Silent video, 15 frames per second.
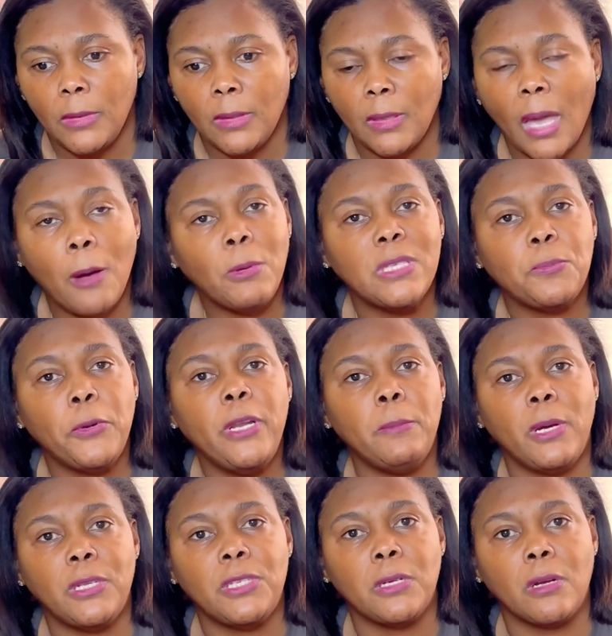I was pretty
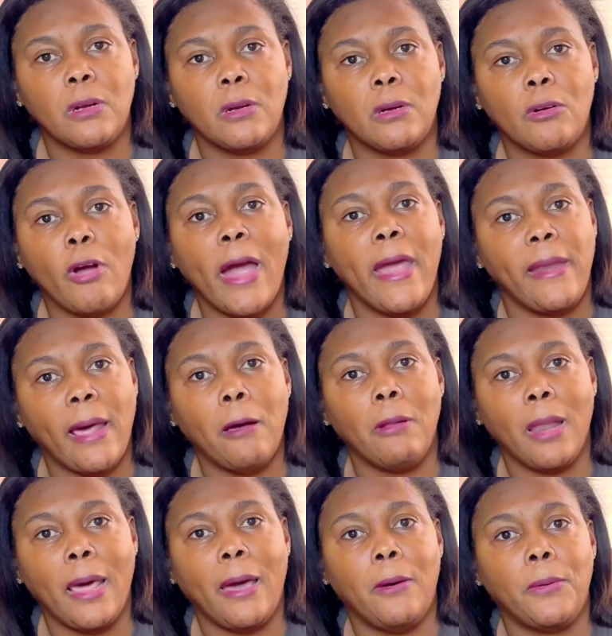much crying out
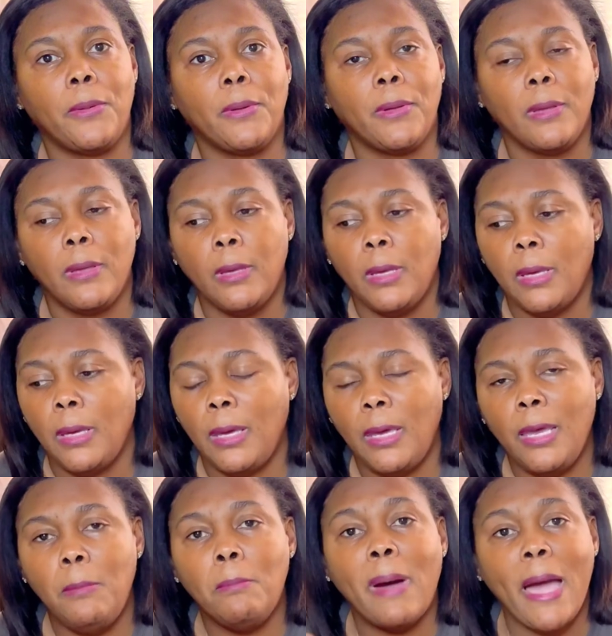loud
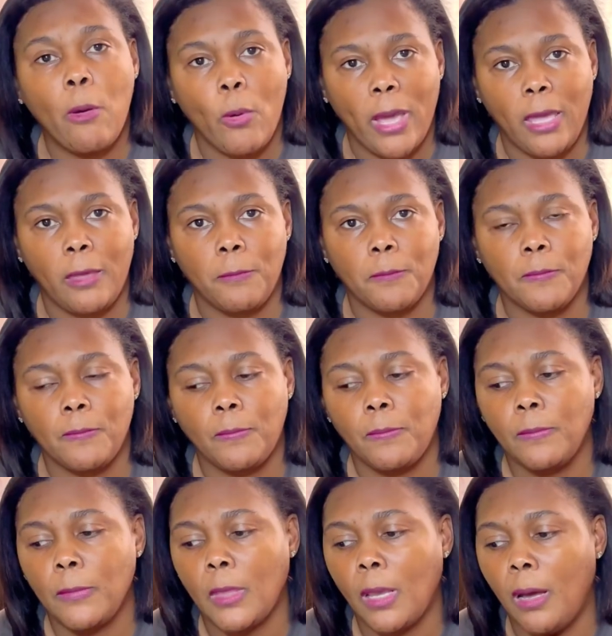in my way.
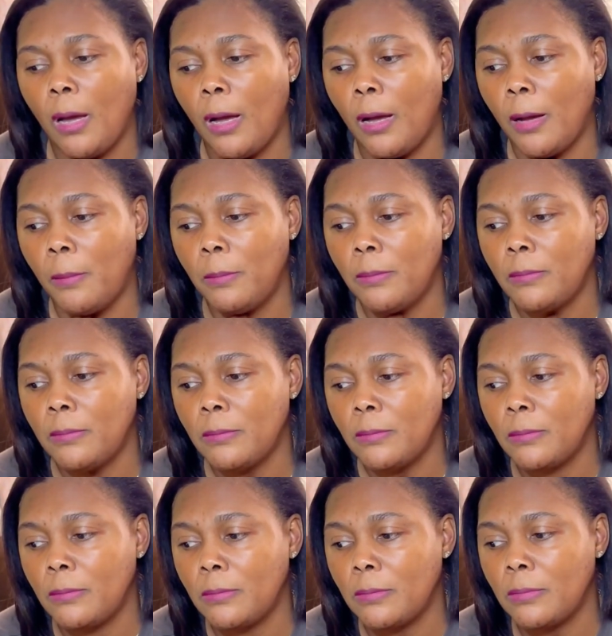And
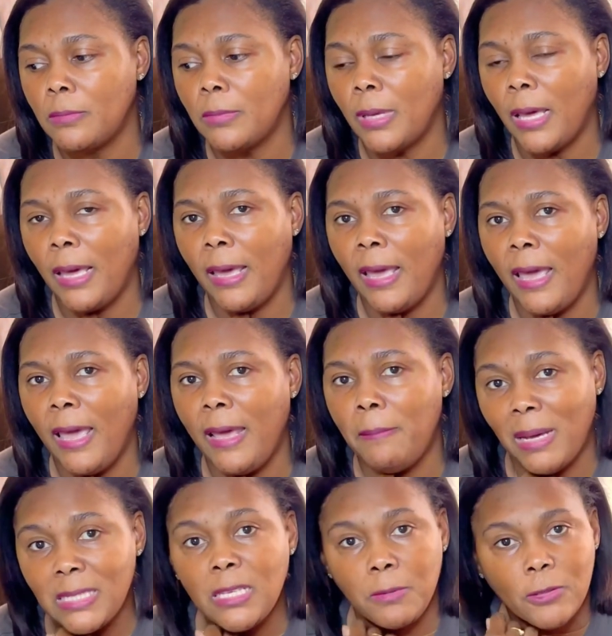my
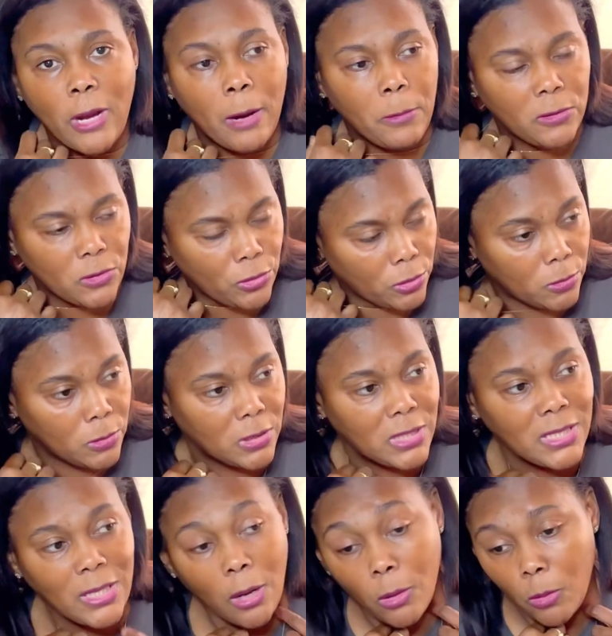subscribers grew.
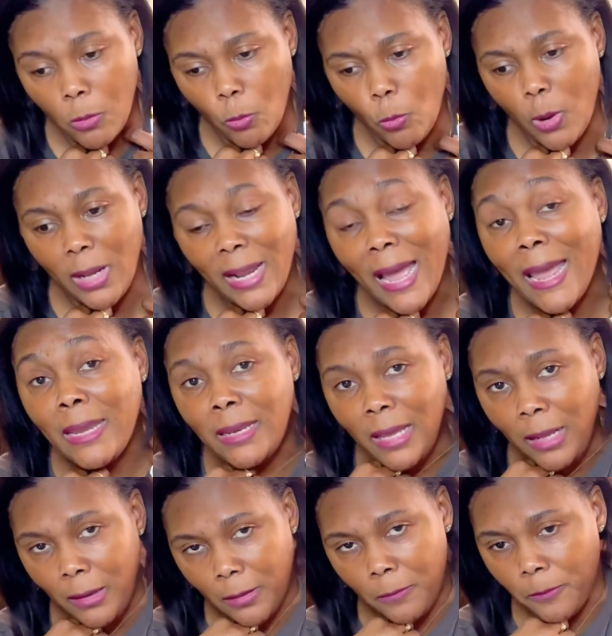So what I
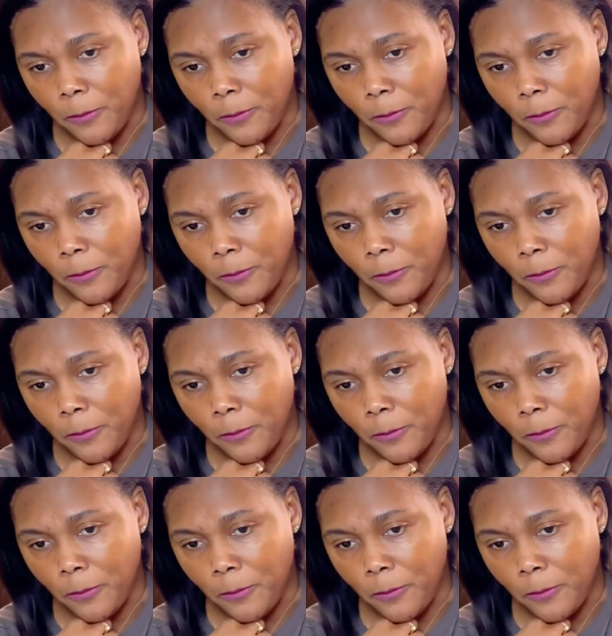did